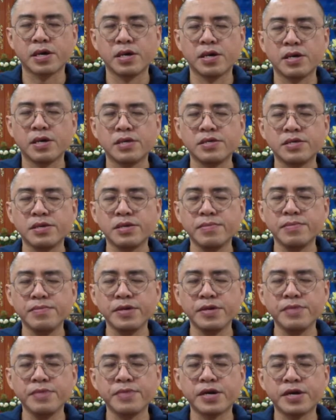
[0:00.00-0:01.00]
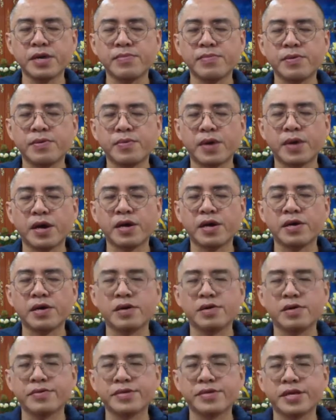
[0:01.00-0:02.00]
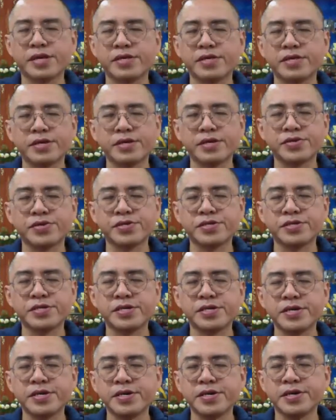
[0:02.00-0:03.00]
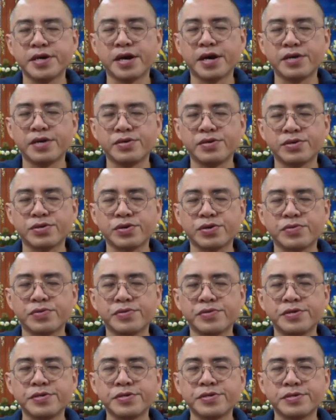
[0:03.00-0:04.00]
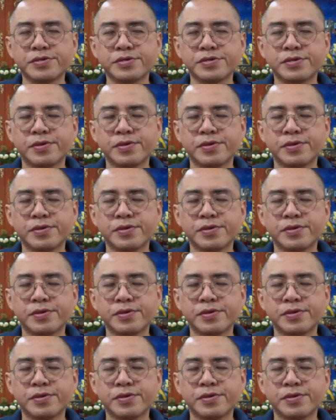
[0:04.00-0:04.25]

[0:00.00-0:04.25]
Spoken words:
Simply become aware of sensations here at your shoulders.